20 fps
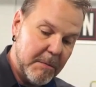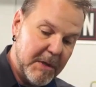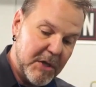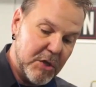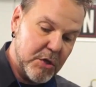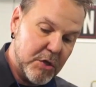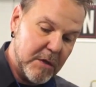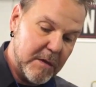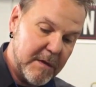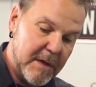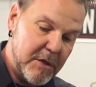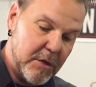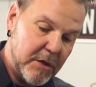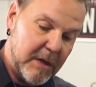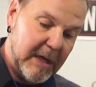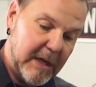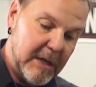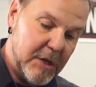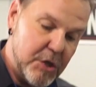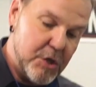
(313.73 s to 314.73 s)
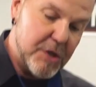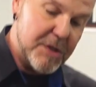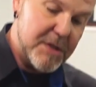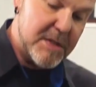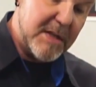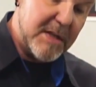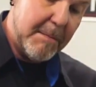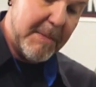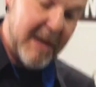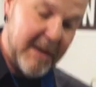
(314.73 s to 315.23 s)
make sure that you're getting
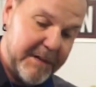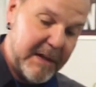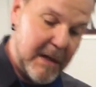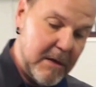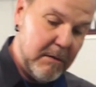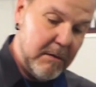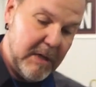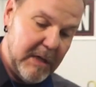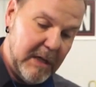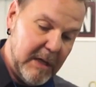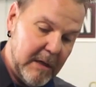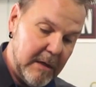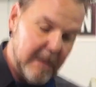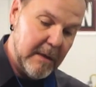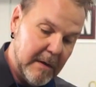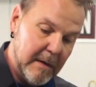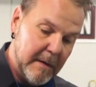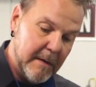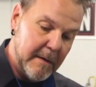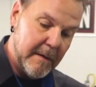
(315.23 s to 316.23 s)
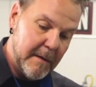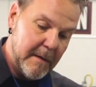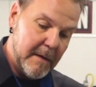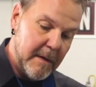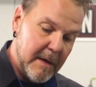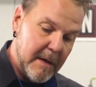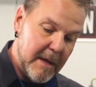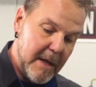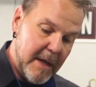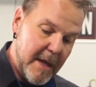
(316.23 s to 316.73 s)
just the amount that you need.
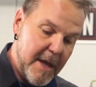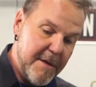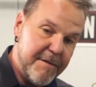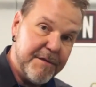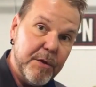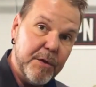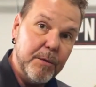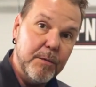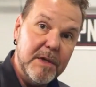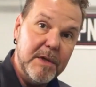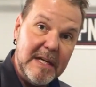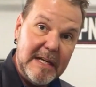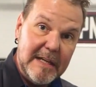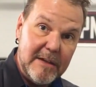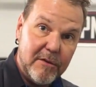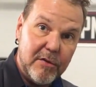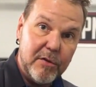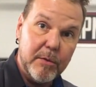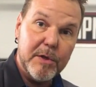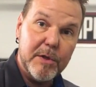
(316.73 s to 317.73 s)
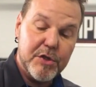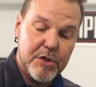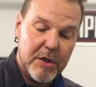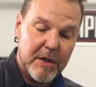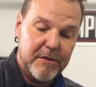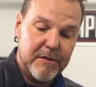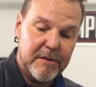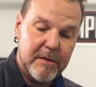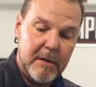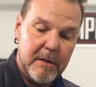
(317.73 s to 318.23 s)
If you need to
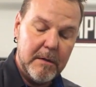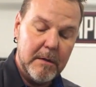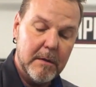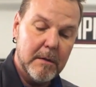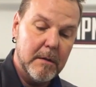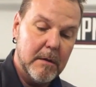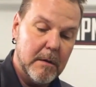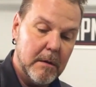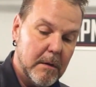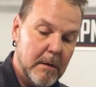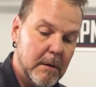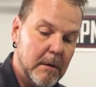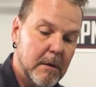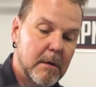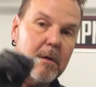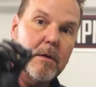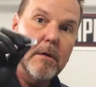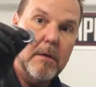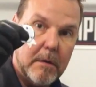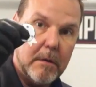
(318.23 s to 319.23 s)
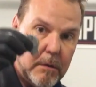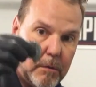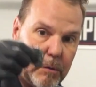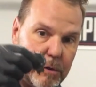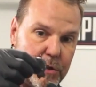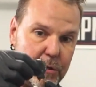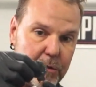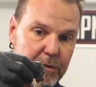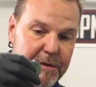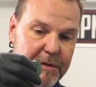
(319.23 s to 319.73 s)
adjust it, you
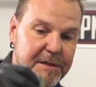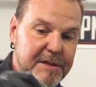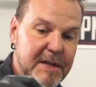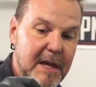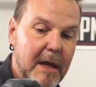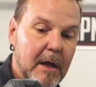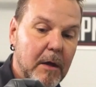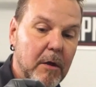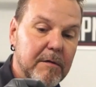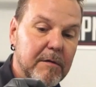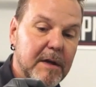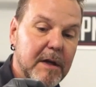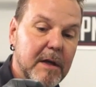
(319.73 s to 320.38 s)
would use the tang over